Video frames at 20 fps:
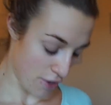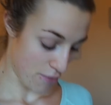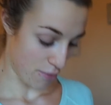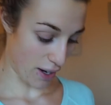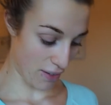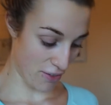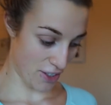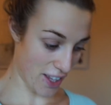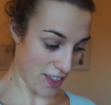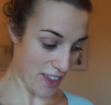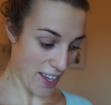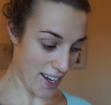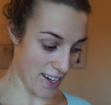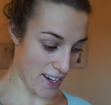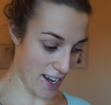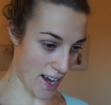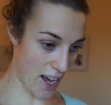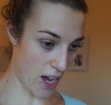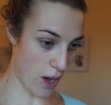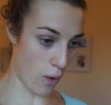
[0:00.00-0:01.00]
But I've done that
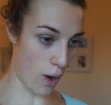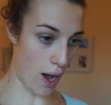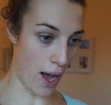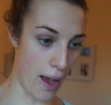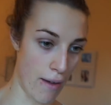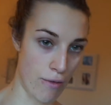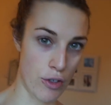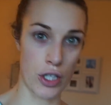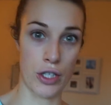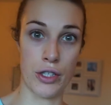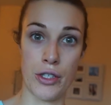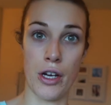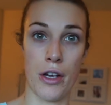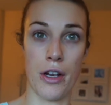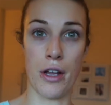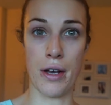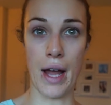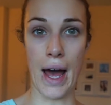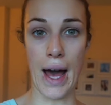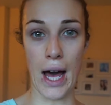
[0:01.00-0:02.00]
now. I've just
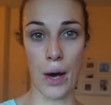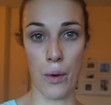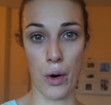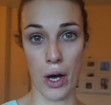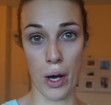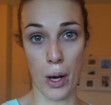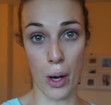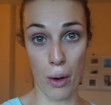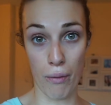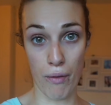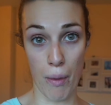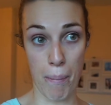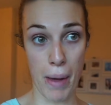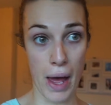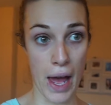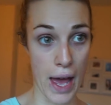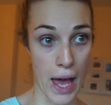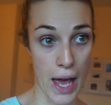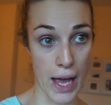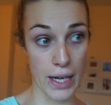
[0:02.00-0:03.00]
done an hour of
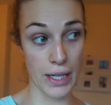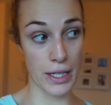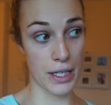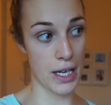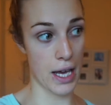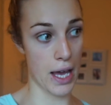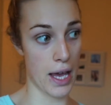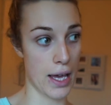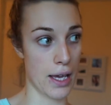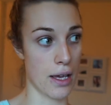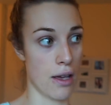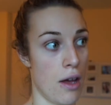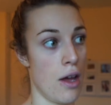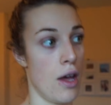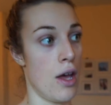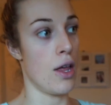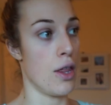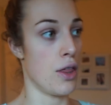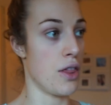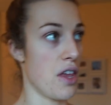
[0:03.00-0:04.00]
painting
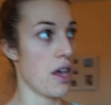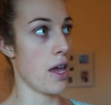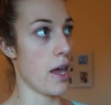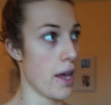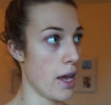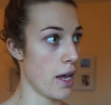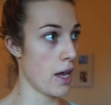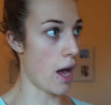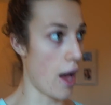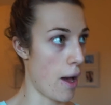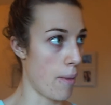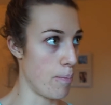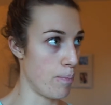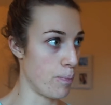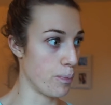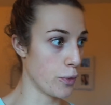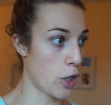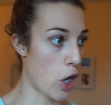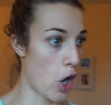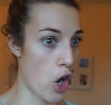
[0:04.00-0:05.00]
the
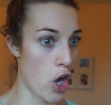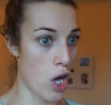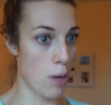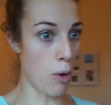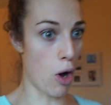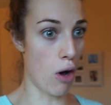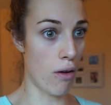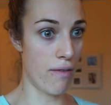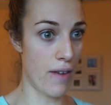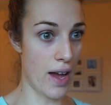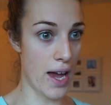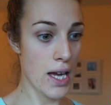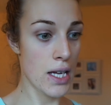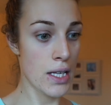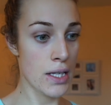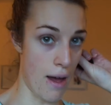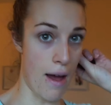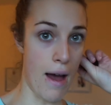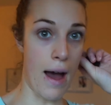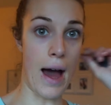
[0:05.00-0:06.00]
home
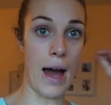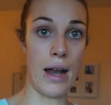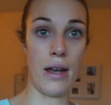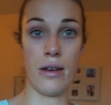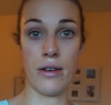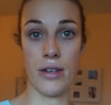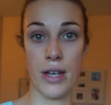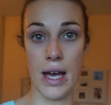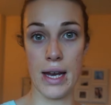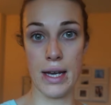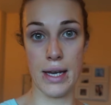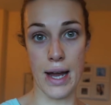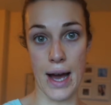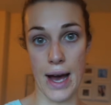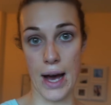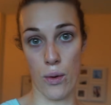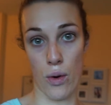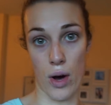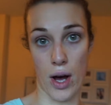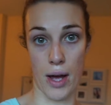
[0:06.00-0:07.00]
office, and
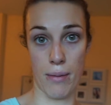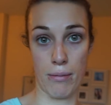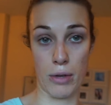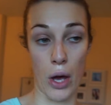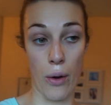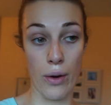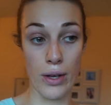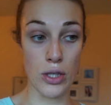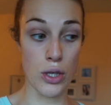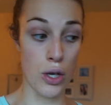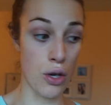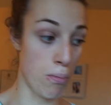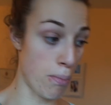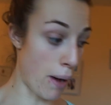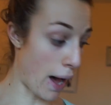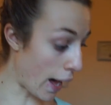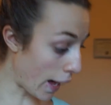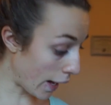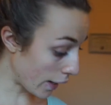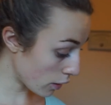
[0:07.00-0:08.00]
now I'm going to
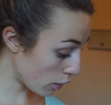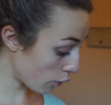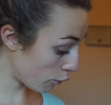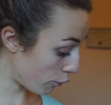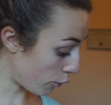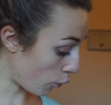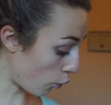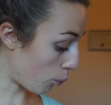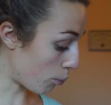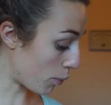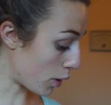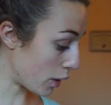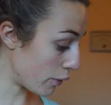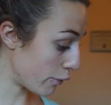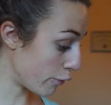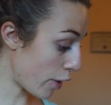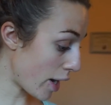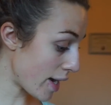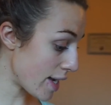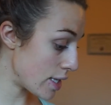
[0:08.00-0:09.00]
pack for my
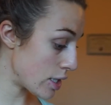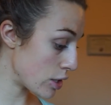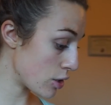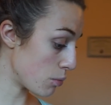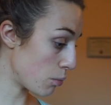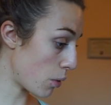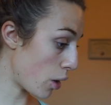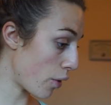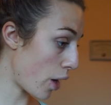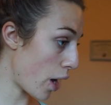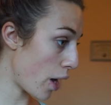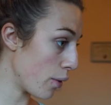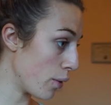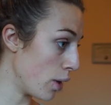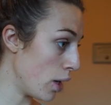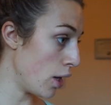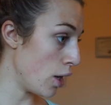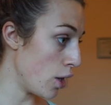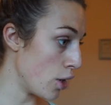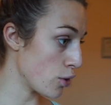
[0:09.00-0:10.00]
race tomorrow.
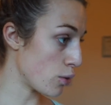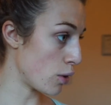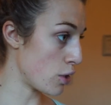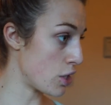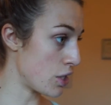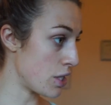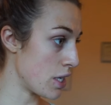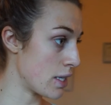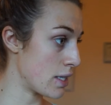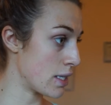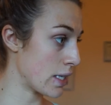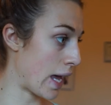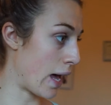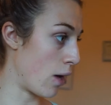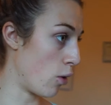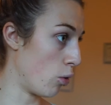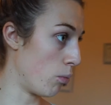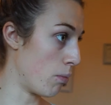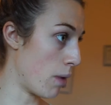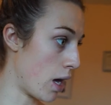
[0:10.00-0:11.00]
So I just need to
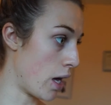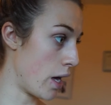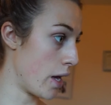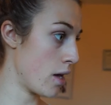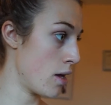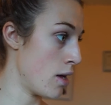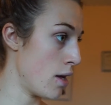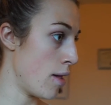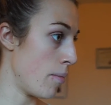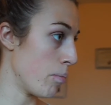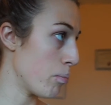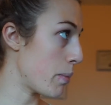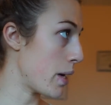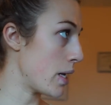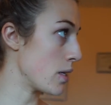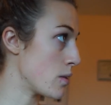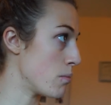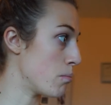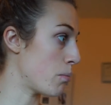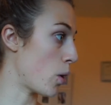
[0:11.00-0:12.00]
get all my
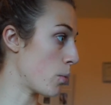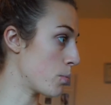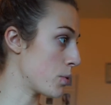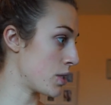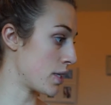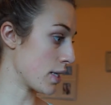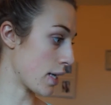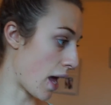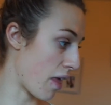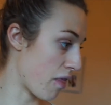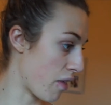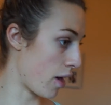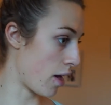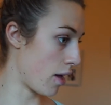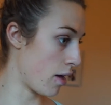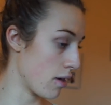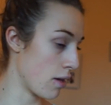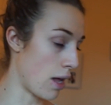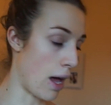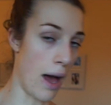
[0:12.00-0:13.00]
bits and bobs
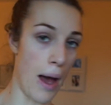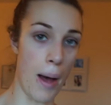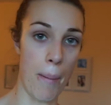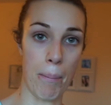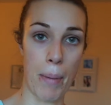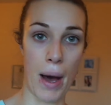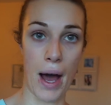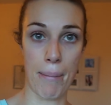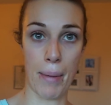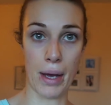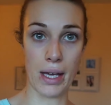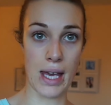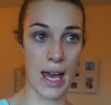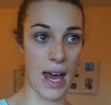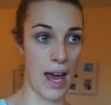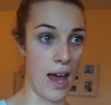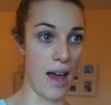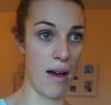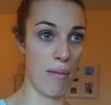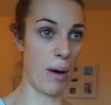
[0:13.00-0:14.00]
together, pack my
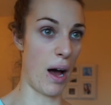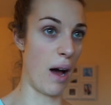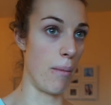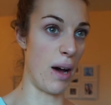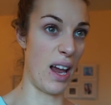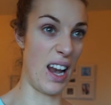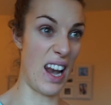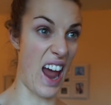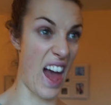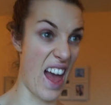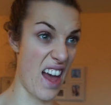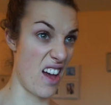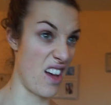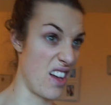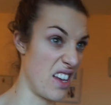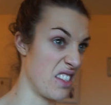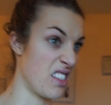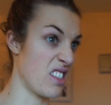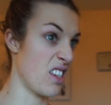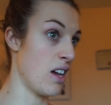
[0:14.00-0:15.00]
kit, pack my
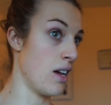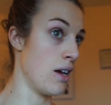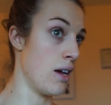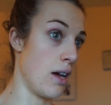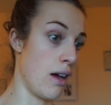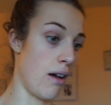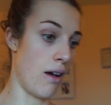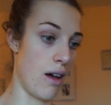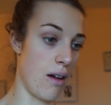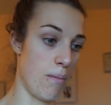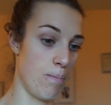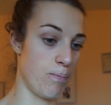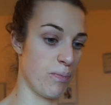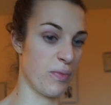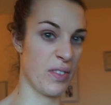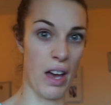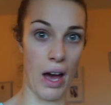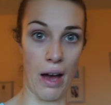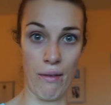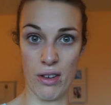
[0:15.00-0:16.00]
layers,
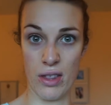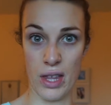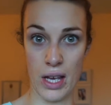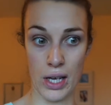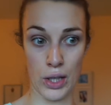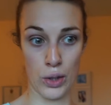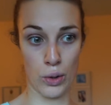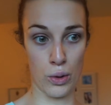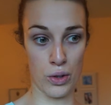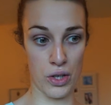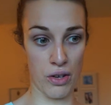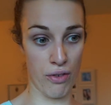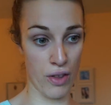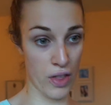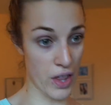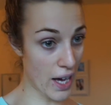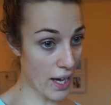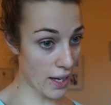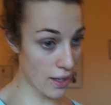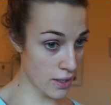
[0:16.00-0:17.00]
get everything in order for
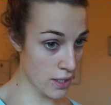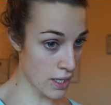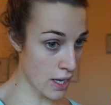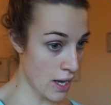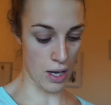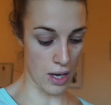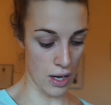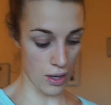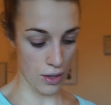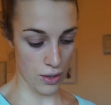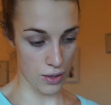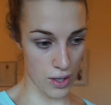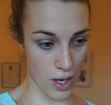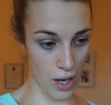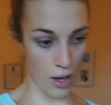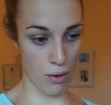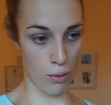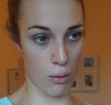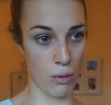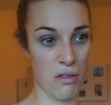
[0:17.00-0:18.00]
that.
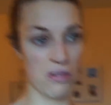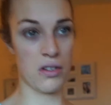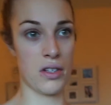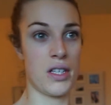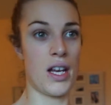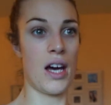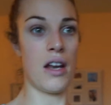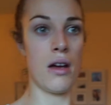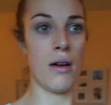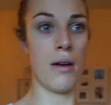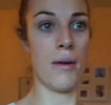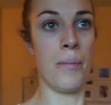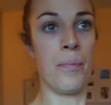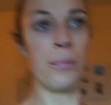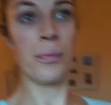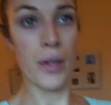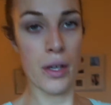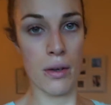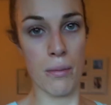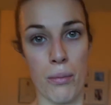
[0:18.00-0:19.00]
So we've just had a
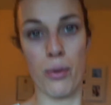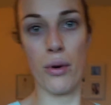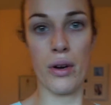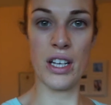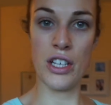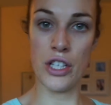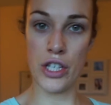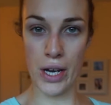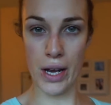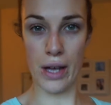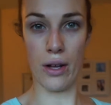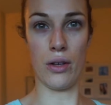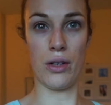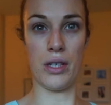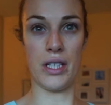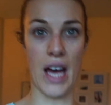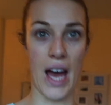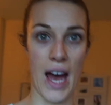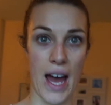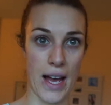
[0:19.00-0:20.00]
pretty
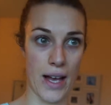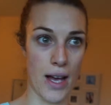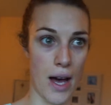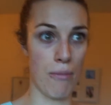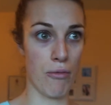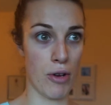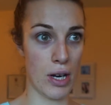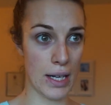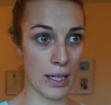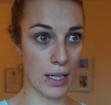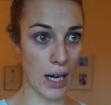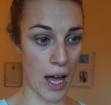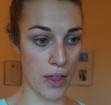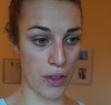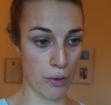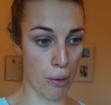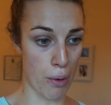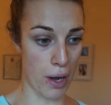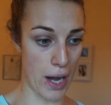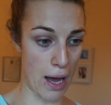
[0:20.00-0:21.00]
chilled day. I'm really glad
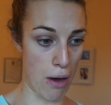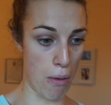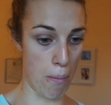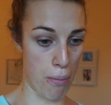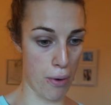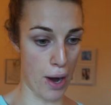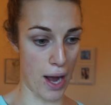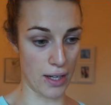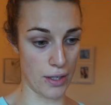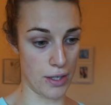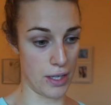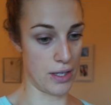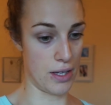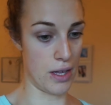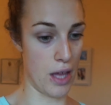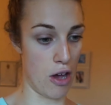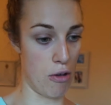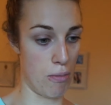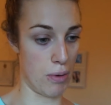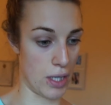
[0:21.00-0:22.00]
that we went out and practiced
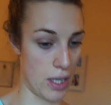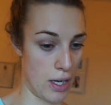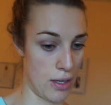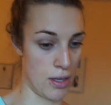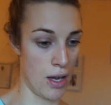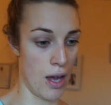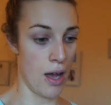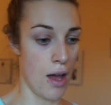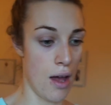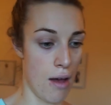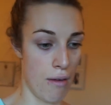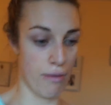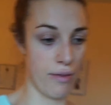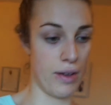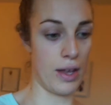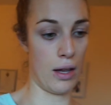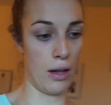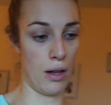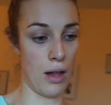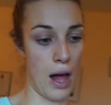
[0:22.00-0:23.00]
though, because I
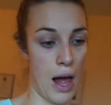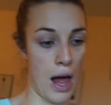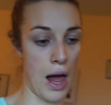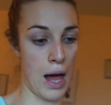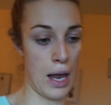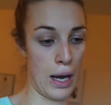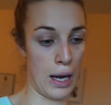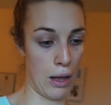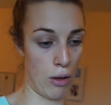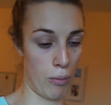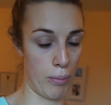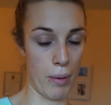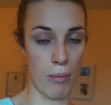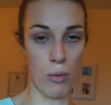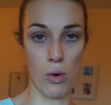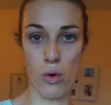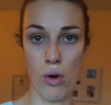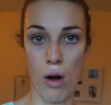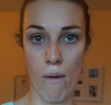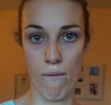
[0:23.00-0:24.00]
feel a little bit
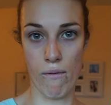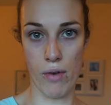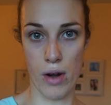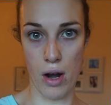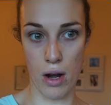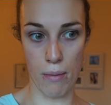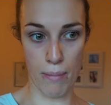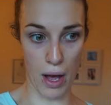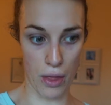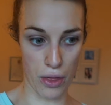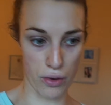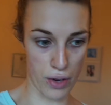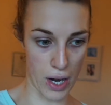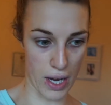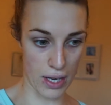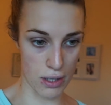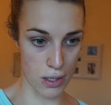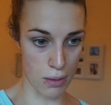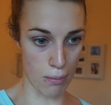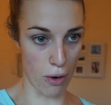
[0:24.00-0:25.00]
more confident about the
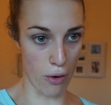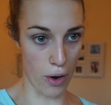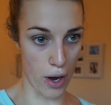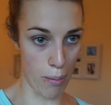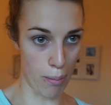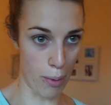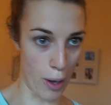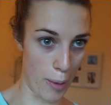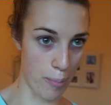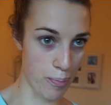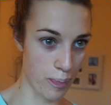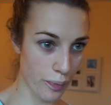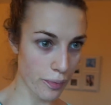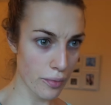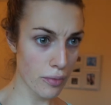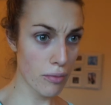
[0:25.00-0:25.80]
race tomorrow, but